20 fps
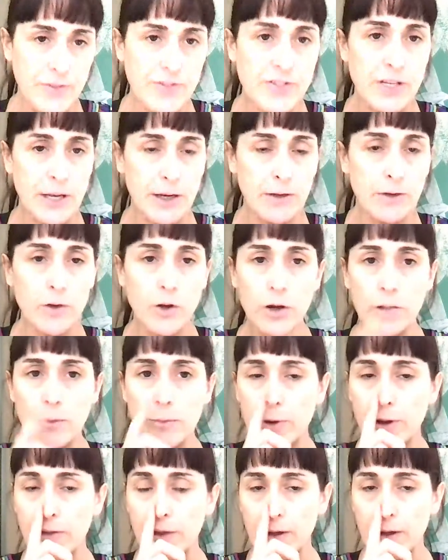in. You can
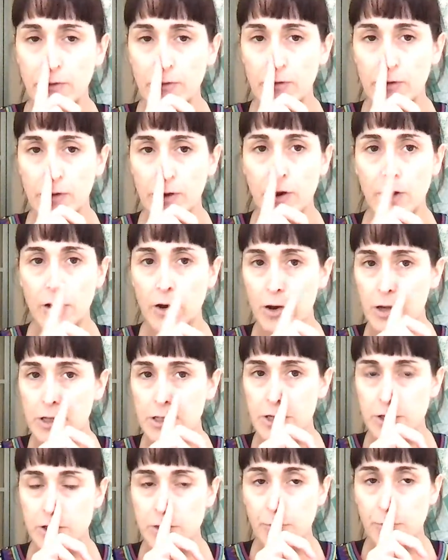breathe in through the nose.
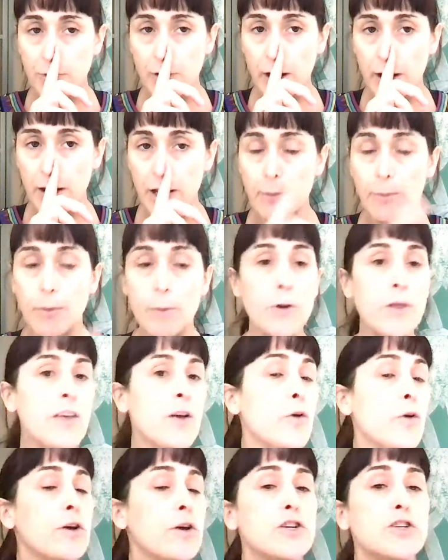You can do pranayama breathing,
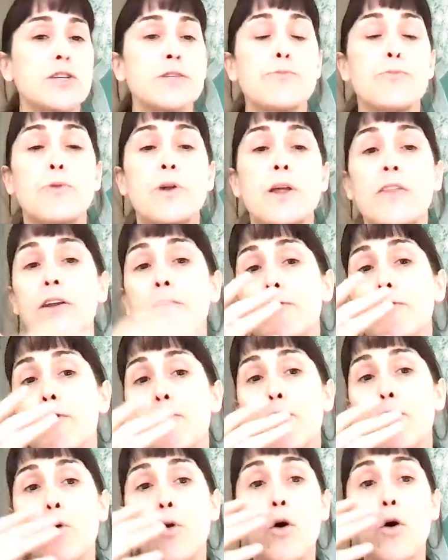or you can just breathe in for
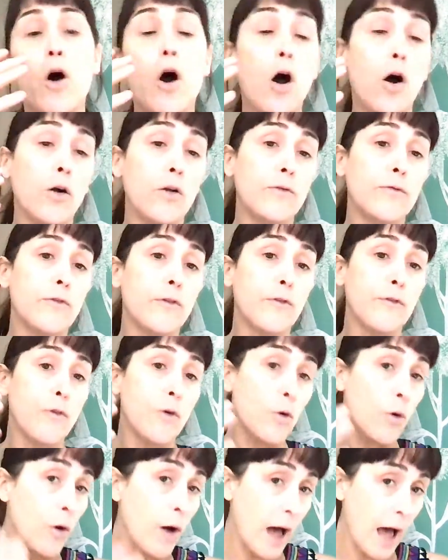4, hold for
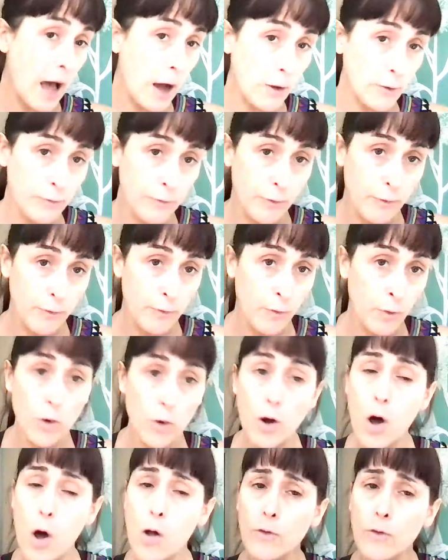4, out for
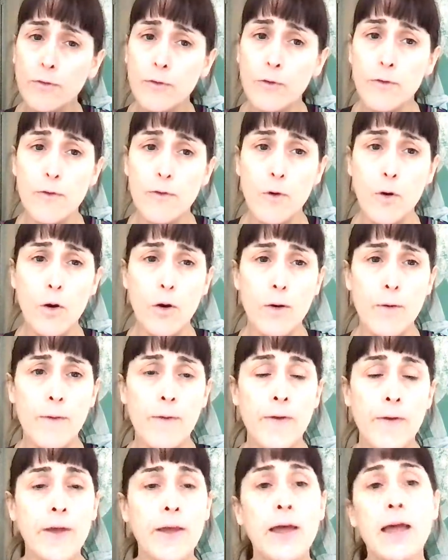4, hold for 4.
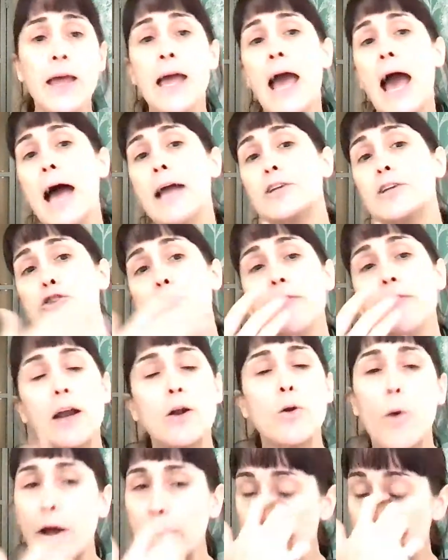And do that
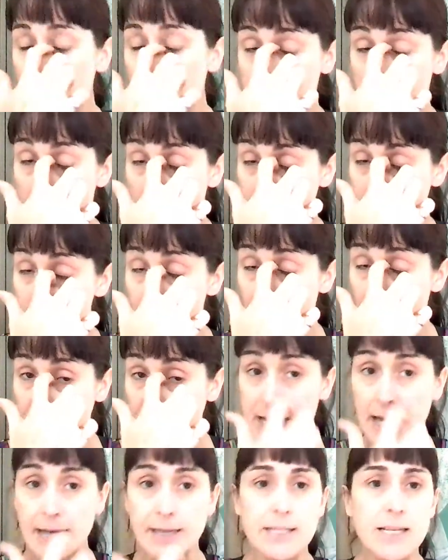quite a few times, maybe
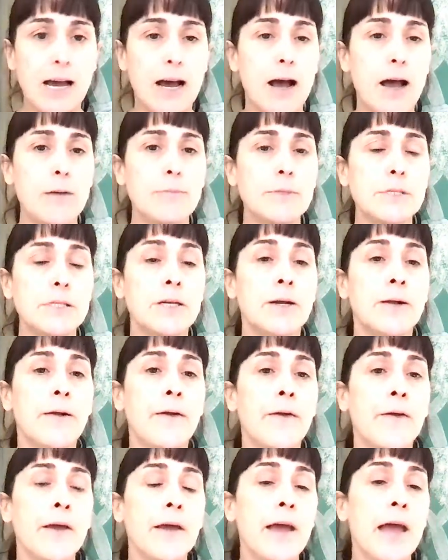10 times.
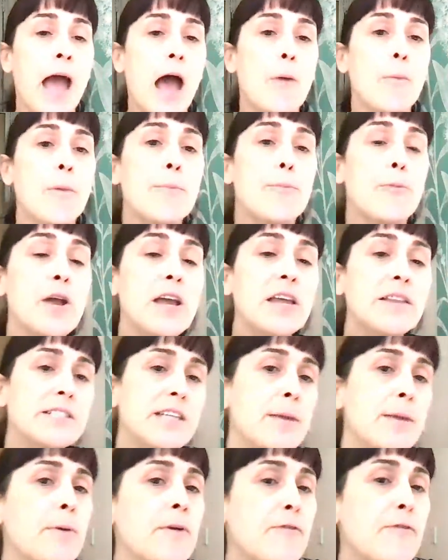And we breathe
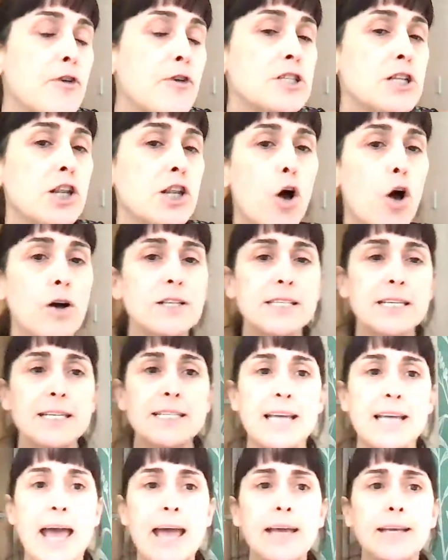deeply for as long as it
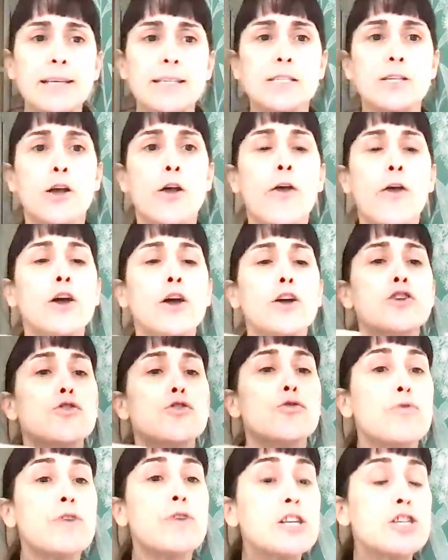takes to
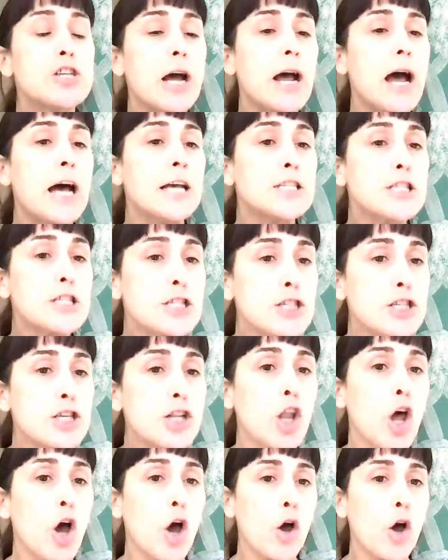reach a
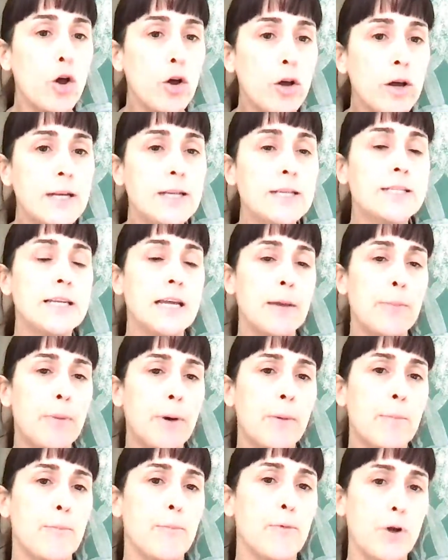slow, deep
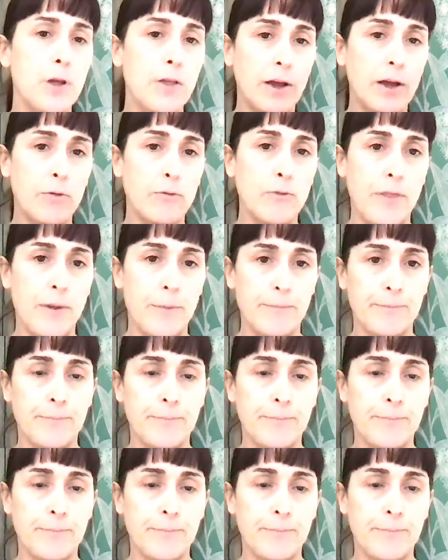breathing rhythm.